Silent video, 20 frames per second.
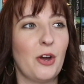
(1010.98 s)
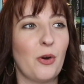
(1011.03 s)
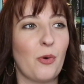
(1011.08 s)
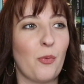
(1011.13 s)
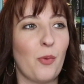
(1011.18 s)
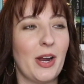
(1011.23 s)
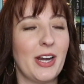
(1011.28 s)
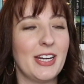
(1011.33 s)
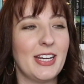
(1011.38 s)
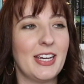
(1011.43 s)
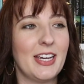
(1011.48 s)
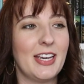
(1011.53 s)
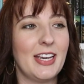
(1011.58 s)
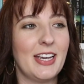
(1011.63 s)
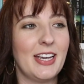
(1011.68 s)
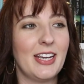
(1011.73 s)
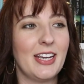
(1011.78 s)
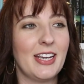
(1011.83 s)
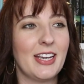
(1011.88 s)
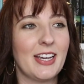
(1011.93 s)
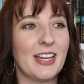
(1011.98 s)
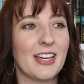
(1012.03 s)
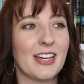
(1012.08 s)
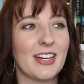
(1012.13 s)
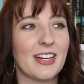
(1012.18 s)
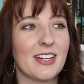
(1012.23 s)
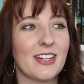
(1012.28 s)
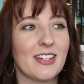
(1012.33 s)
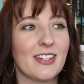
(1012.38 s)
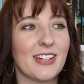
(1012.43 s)
when
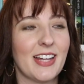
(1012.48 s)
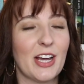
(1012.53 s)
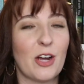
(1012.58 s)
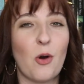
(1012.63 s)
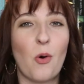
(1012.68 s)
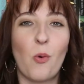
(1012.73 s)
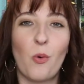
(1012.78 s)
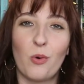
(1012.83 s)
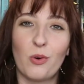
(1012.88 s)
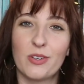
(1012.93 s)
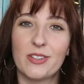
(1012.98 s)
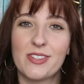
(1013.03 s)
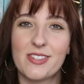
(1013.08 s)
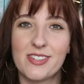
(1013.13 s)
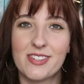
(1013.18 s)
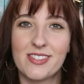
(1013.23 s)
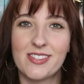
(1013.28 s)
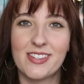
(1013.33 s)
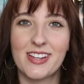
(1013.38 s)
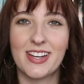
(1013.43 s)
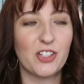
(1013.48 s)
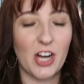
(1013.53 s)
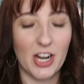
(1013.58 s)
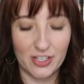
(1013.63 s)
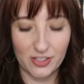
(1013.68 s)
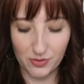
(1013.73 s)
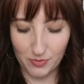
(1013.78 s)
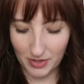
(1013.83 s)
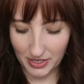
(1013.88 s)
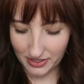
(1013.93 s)
he like holds
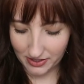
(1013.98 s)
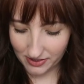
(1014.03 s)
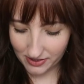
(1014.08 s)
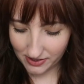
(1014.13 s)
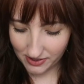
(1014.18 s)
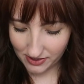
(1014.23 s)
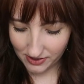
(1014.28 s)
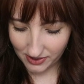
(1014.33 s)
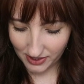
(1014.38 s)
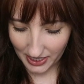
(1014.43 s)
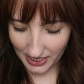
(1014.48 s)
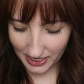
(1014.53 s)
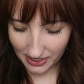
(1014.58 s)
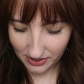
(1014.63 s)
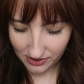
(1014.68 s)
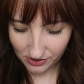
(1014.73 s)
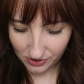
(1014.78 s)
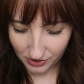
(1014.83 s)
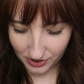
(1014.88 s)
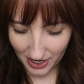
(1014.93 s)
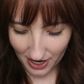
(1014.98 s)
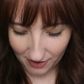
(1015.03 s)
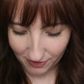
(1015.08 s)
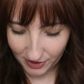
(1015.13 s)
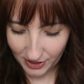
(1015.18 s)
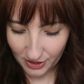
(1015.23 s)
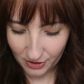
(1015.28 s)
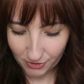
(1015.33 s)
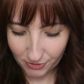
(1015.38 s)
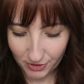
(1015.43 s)
Jasmine's niece or
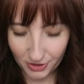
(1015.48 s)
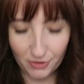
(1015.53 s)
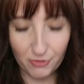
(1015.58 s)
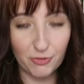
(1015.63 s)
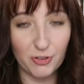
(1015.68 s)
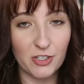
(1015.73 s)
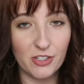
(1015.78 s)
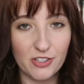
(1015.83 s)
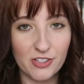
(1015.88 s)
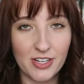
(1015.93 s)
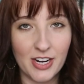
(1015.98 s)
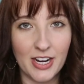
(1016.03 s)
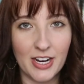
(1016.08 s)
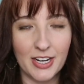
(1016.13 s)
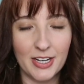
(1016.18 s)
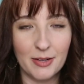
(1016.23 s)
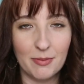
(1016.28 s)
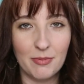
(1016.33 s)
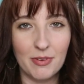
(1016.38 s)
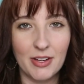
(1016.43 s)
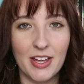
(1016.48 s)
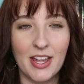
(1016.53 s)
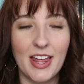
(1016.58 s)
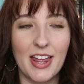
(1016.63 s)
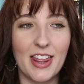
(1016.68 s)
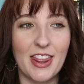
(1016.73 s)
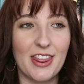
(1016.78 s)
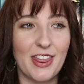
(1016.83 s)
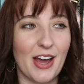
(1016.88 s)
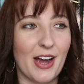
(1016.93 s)
nephew for the first time.
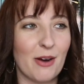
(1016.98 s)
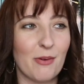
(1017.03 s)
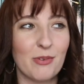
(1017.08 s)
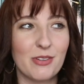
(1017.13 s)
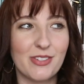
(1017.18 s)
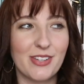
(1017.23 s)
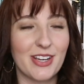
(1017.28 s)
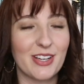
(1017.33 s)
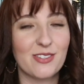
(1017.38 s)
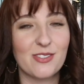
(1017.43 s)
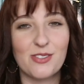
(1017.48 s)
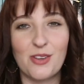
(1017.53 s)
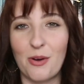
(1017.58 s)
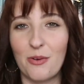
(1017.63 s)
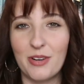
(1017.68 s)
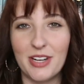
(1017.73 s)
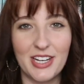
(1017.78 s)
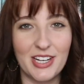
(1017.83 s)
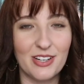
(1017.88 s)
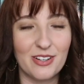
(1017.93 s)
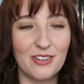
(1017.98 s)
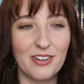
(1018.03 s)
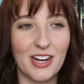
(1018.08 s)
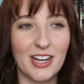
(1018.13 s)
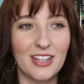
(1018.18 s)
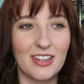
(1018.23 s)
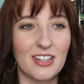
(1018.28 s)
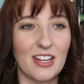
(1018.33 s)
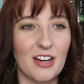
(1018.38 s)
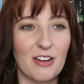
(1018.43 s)
That was like so cute.
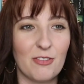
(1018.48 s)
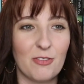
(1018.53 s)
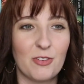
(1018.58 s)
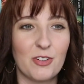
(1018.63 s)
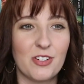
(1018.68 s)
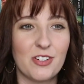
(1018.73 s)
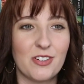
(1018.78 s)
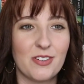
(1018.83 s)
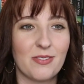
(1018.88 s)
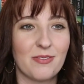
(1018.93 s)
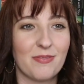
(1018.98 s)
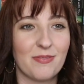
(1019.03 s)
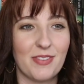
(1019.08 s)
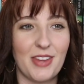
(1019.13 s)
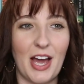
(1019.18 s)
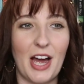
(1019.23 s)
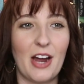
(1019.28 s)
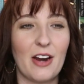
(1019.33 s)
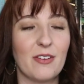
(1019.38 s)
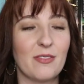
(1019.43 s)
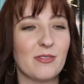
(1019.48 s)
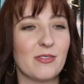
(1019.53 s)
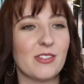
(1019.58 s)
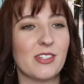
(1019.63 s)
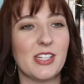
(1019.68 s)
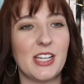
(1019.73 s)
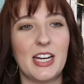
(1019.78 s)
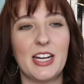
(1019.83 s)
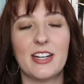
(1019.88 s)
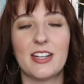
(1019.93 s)
I loved that
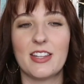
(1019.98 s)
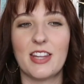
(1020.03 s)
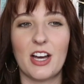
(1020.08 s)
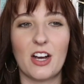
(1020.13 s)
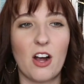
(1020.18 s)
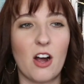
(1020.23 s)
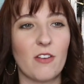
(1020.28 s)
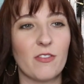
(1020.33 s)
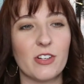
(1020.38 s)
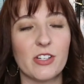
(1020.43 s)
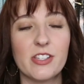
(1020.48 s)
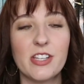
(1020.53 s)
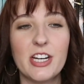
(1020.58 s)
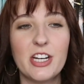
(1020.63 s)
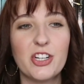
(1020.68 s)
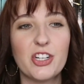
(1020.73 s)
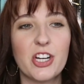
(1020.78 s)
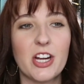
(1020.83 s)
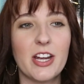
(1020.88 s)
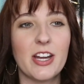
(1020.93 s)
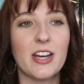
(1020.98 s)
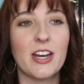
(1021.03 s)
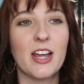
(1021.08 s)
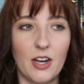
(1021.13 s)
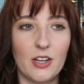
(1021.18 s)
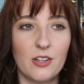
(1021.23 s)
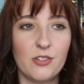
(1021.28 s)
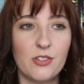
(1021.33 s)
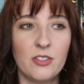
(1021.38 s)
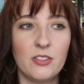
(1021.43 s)
scene and that conversation.
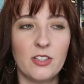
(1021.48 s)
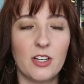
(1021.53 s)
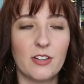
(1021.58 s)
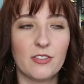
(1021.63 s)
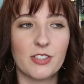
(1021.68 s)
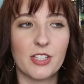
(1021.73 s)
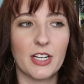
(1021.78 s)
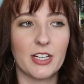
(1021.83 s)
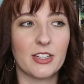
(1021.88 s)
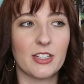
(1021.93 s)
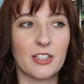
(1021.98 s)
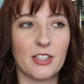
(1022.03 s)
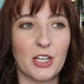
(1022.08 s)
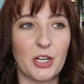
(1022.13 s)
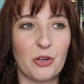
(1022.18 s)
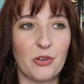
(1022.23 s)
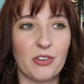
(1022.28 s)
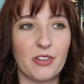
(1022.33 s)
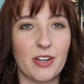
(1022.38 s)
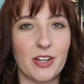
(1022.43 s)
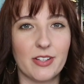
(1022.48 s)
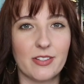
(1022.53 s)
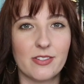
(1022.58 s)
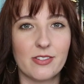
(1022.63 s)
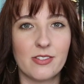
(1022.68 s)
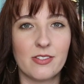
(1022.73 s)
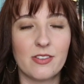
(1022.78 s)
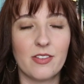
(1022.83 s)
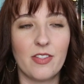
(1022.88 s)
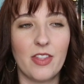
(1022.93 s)
I also loved like the little
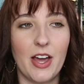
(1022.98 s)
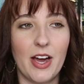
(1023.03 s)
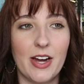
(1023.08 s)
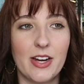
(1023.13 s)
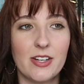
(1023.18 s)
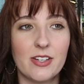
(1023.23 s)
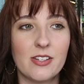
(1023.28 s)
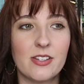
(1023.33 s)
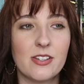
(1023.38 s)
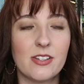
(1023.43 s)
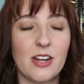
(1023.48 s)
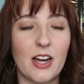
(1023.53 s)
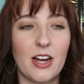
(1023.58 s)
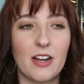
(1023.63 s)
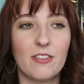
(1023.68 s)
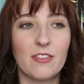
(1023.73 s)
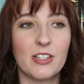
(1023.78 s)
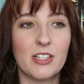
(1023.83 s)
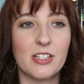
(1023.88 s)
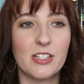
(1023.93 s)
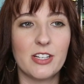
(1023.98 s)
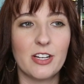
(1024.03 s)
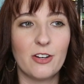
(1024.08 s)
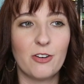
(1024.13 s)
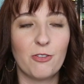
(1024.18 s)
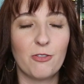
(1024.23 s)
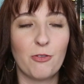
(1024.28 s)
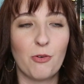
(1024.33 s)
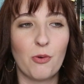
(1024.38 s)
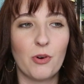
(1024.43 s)
things that Ivan
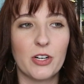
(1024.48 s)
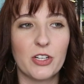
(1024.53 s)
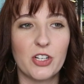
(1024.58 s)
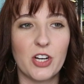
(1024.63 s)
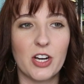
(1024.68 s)
did for